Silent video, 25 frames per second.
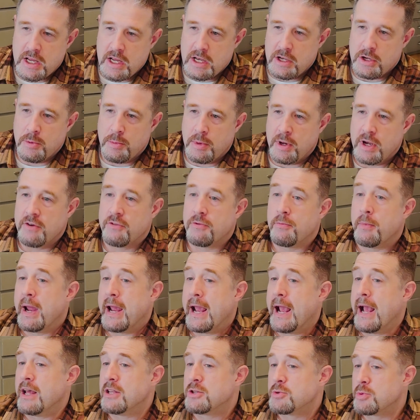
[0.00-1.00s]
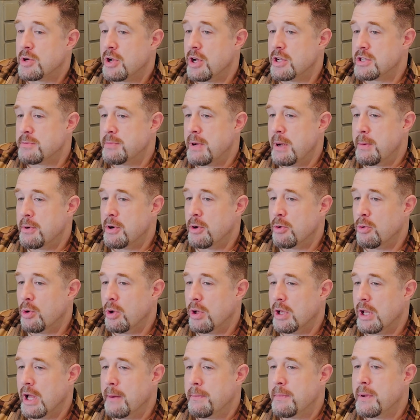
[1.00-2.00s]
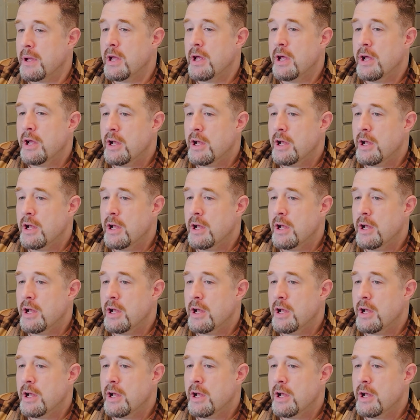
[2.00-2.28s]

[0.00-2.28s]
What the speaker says: heat and humidity from my hands would cause the paper to roll up.